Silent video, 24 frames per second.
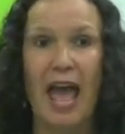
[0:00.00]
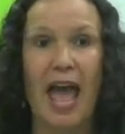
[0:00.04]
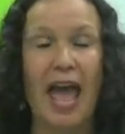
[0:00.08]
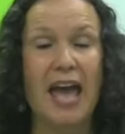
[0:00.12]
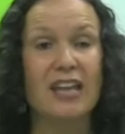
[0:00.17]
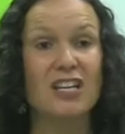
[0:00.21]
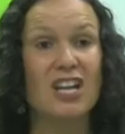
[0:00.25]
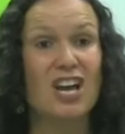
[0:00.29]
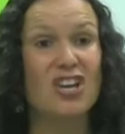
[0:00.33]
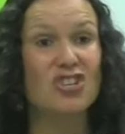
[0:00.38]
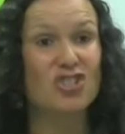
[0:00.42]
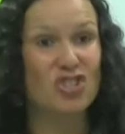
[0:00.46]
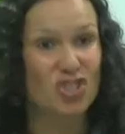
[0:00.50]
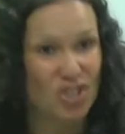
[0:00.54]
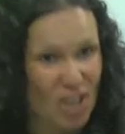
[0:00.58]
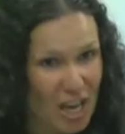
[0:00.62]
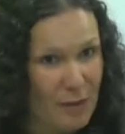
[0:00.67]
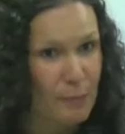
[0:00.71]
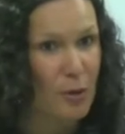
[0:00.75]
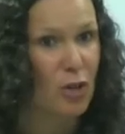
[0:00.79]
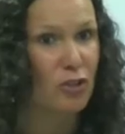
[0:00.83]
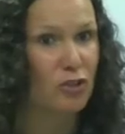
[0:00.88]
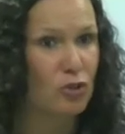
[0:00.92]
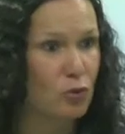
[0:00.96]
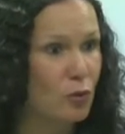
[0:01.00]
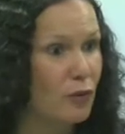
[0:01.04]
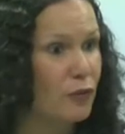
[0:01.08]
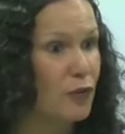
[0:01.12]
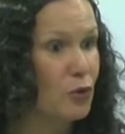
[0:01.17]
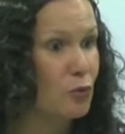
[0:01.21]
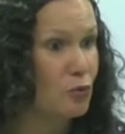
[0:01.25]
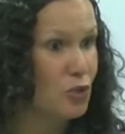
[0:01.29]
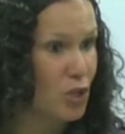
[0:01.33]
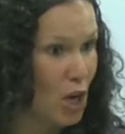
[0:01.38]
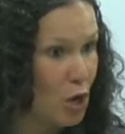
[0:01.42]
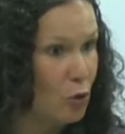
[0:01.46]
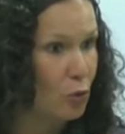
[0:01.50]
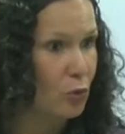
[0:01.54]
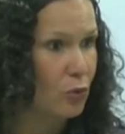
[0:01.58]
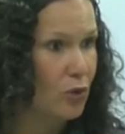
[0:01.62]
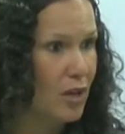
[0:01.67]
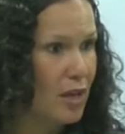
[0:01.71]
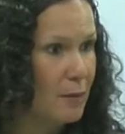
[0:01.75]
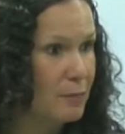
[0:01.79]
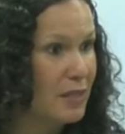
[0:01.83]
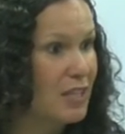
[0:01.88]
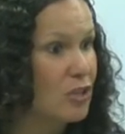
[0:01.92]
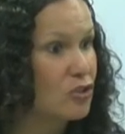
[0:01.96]
And shame on you if you don't,
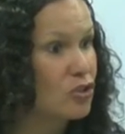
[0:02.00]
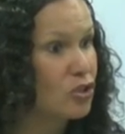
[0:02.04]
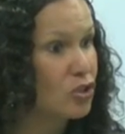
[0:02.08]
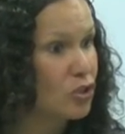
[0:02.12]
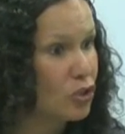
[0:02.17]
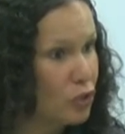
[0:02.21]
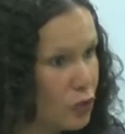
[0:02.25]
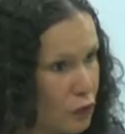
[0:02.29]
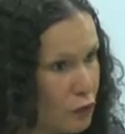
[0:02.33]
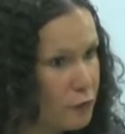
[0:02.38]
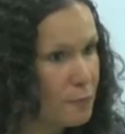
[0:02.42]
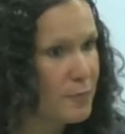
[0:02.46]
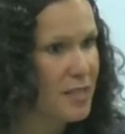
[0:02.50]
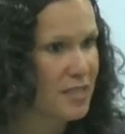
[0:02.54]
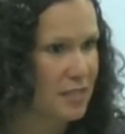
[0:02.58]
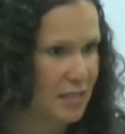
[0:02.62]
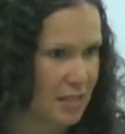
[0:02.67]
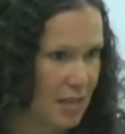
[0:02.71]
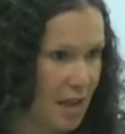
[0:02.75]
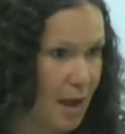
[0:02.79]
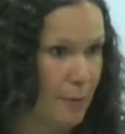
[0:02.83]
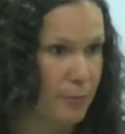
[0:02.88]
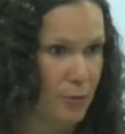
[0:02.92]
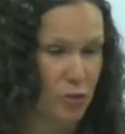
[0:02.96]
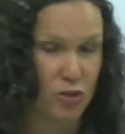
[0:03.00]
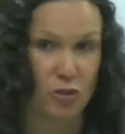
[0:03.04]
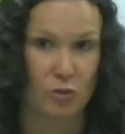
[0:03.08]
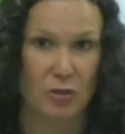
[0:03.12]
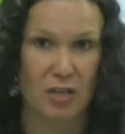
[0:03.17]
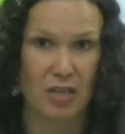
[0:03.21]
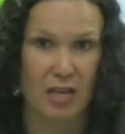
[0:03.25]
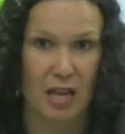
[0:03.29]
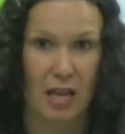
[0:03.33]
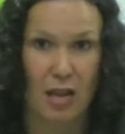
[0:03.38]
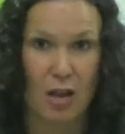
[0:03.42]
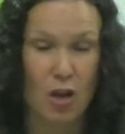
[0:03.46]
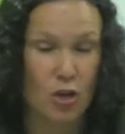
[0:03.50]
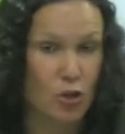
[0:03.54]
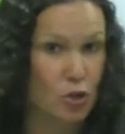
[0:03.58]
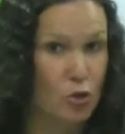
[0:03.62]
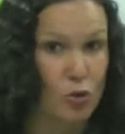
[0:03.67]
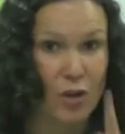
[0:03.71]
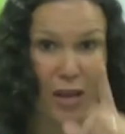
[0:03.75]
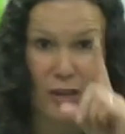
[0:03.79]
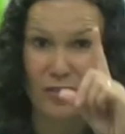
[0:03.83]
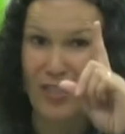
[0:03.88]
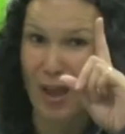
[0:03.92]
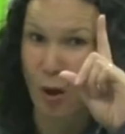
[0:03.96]
because you've missed the opportunity.
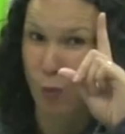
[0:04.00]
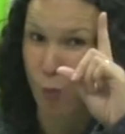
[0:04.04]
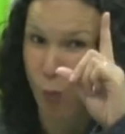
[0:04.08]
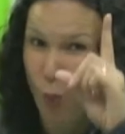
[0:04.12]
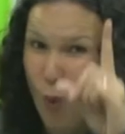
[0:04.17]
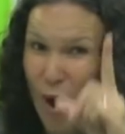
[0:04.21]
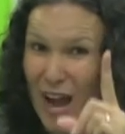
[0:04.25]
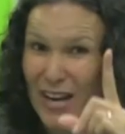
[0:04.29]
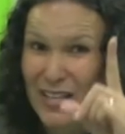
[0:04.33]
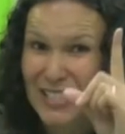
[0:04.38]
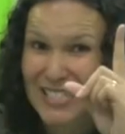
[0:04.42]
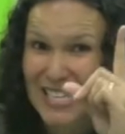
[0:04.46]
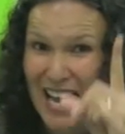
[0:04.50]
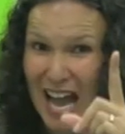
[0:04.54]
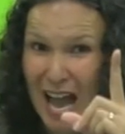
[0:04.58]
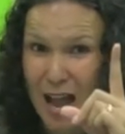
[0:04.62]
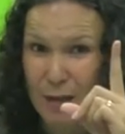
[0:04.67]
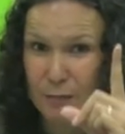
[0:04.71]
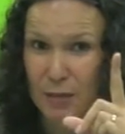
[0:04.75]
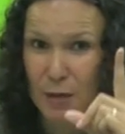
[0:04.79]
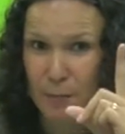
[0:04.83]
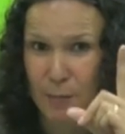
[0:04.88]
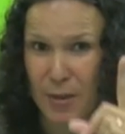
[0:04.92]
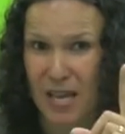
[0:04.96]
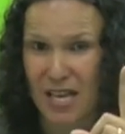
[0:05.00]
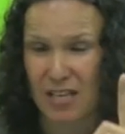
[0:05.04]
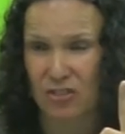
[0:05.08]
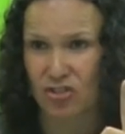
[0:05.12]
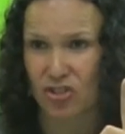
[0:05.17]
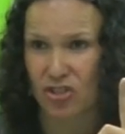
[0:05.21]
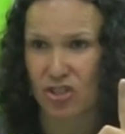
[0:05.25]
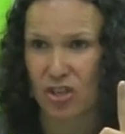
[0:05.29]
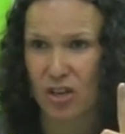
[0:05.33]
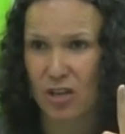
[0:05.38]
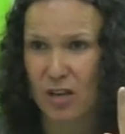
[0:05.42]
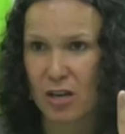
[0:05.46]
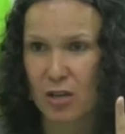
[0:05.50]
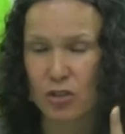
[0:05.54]
You get that one time to pitch.